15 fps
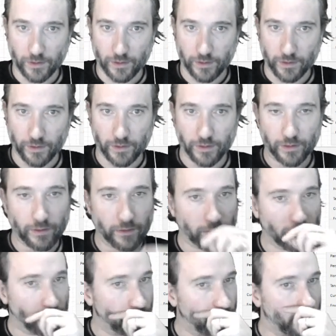Yeah,
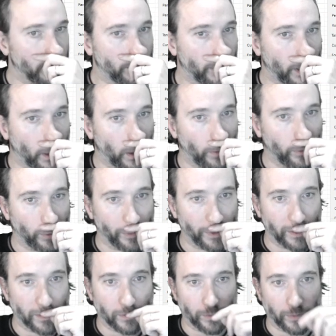you're going to need to be up a
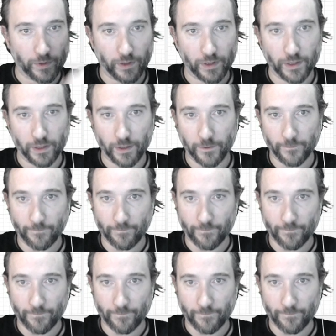bit, but hey.